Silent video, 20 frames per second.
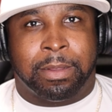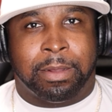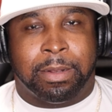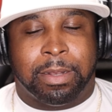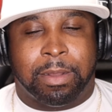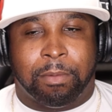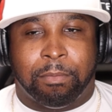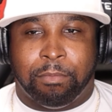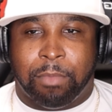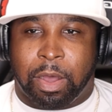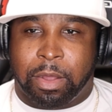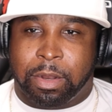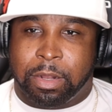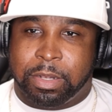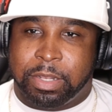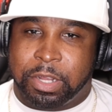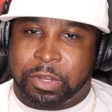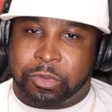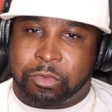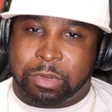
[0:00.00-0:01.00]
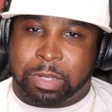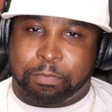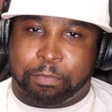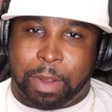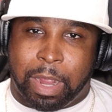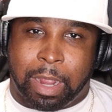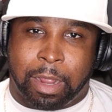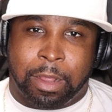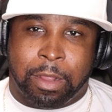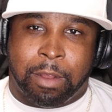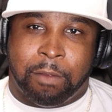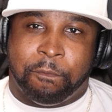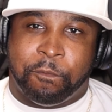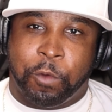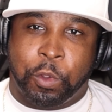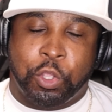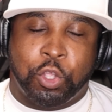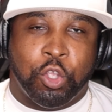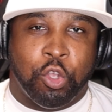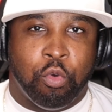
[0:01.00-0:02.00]
The amount of disrespect
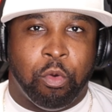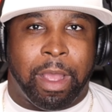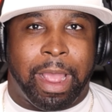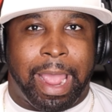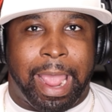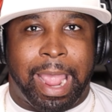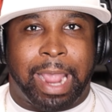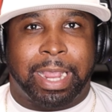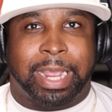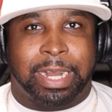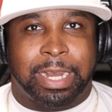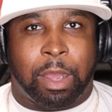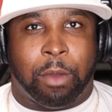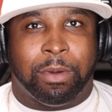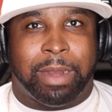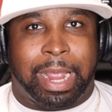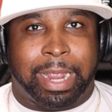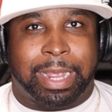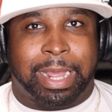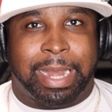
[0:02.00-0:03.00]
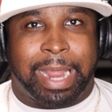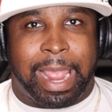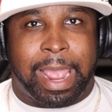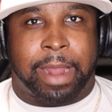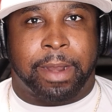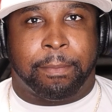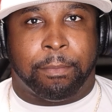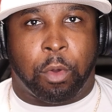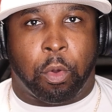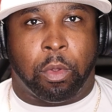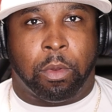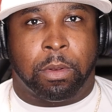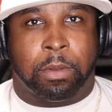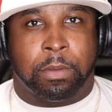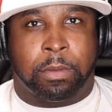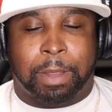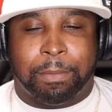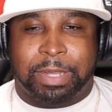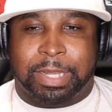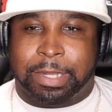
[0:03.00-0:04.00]
for you acting out like an animal.
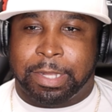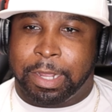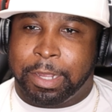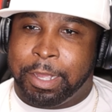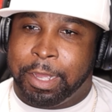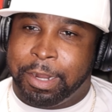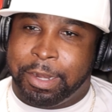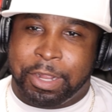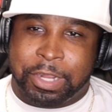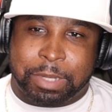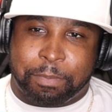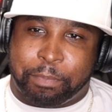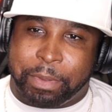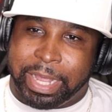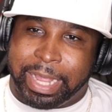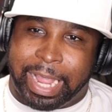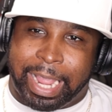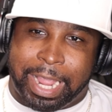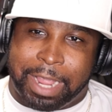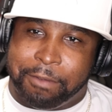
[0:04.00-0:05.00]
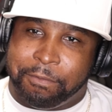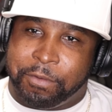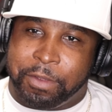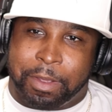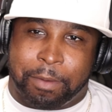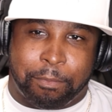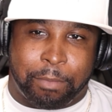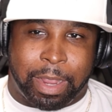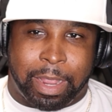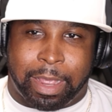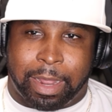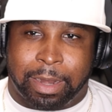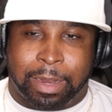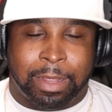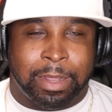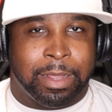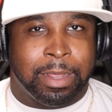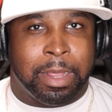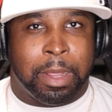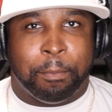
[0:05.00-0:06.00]
I'm sick of this behavior, man.
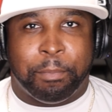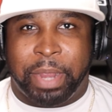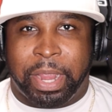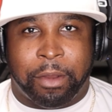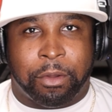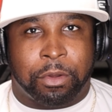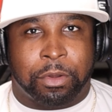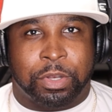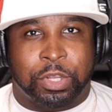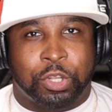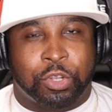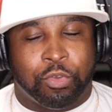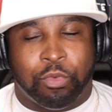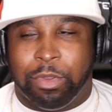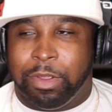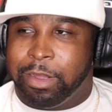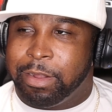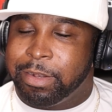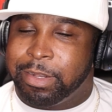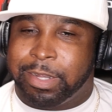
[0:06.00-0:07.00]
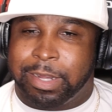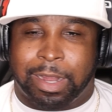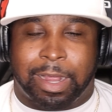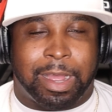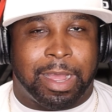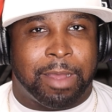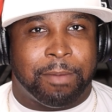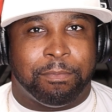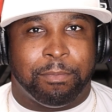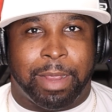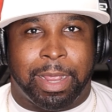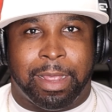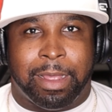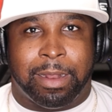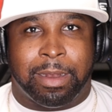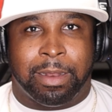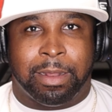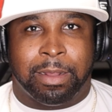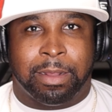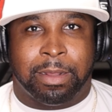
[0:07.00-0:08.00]
Parents, do your job,
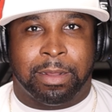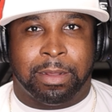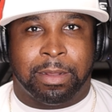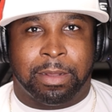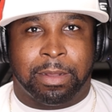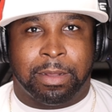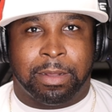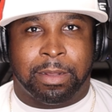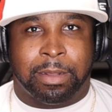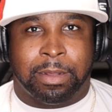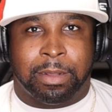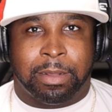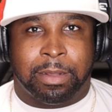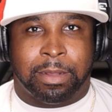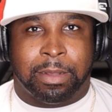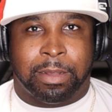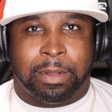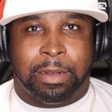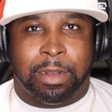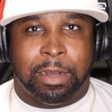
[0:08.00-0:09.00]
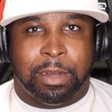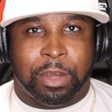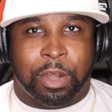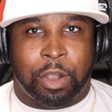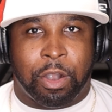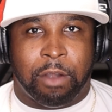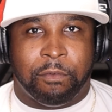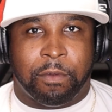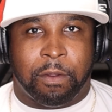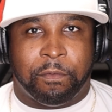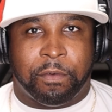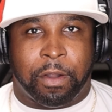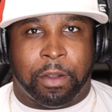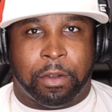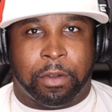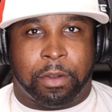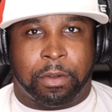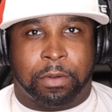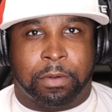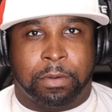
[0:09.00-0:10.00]
man. The nerve of
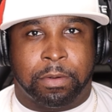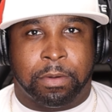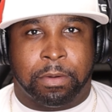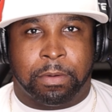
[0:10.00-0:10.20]
her.